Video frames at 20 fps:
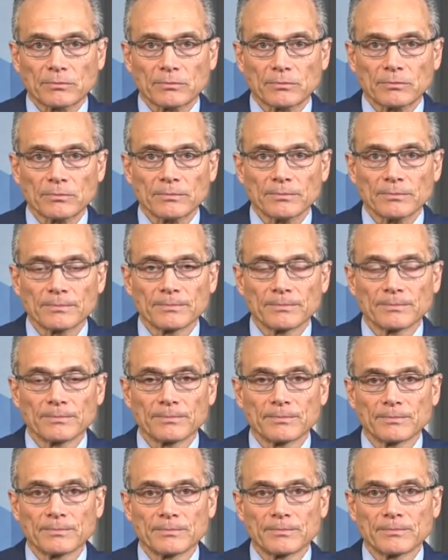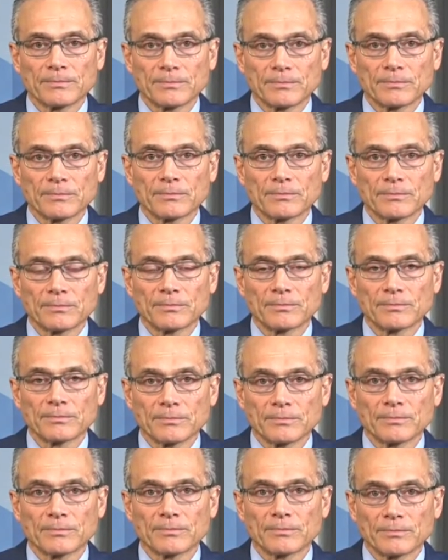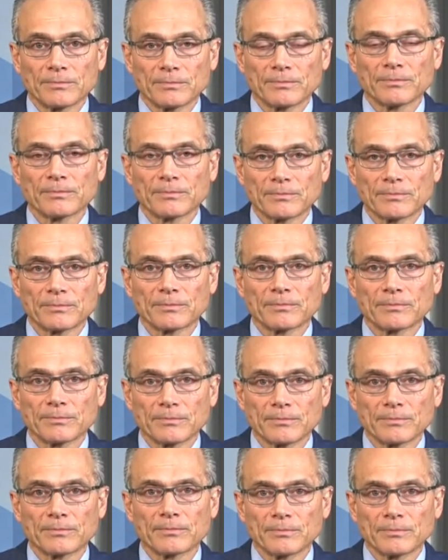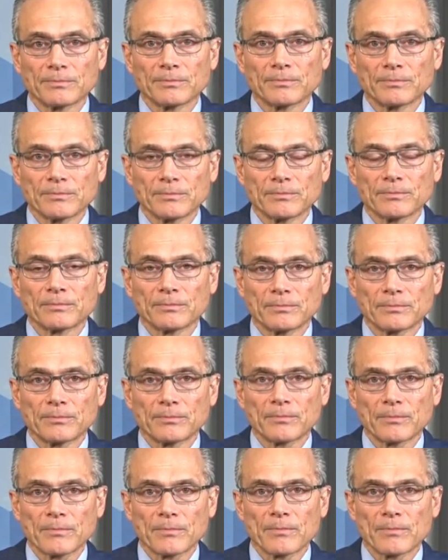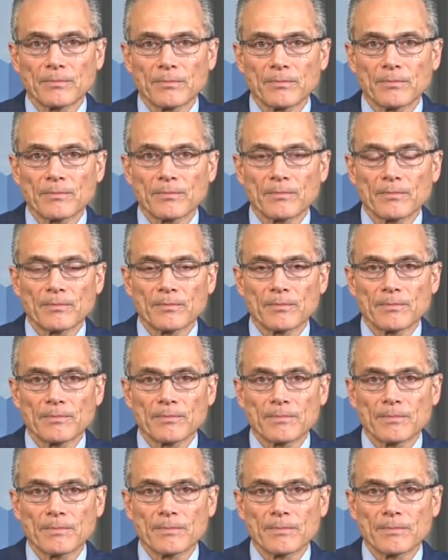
The person shown says nothing.